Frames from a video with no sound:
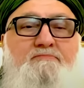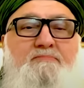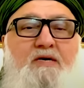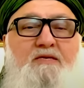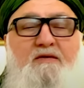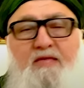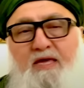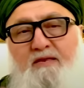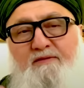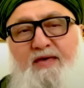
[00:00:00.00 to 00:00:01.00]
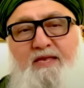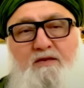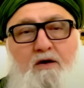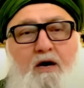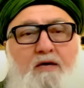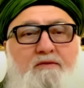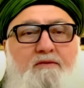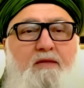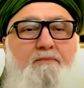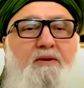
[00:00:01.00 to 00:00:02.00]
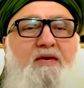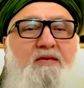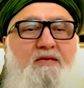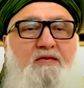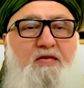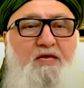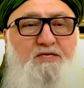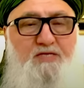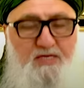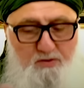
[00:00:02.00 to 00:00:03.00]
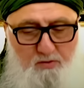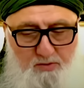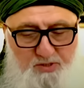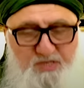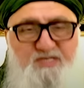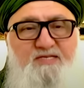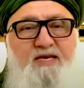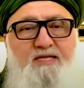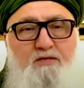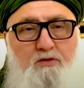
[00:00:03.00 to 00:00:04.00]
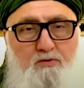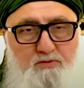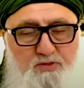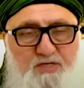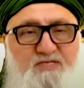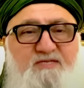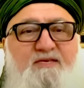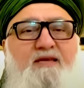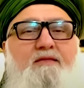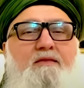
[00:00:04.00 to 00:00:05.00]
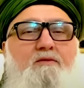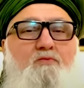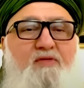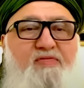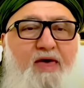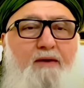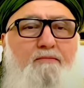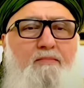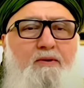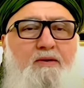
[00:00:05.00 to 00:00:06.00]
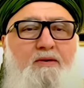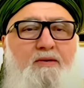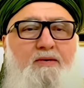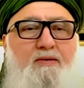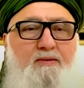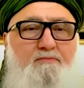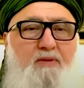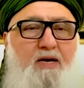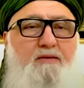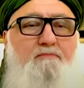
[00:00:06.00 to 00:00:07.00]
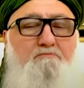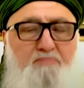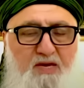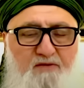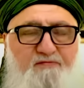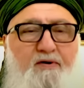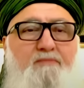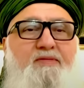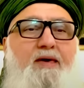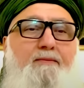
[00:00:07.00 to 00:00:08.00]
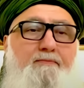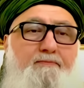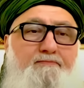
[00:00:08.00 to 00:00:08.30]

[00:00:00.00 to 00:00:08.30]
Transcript: Unto the end of that knot they begin to teach that don't just sit, don't just sit with them but be from them